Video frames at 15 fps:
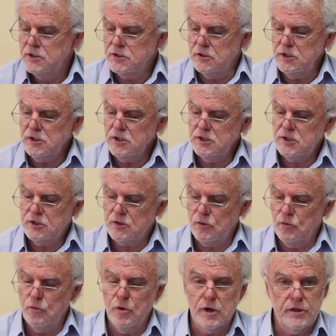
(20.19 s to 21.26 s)
So this is
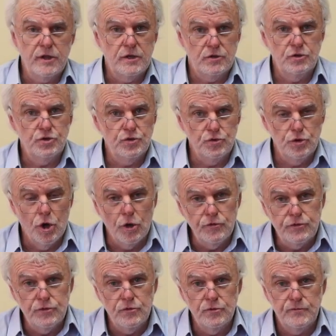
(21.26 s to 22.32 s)
what I think you should
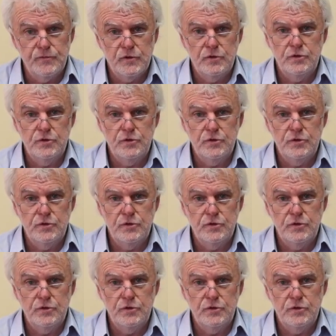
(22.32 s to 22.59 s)
not do.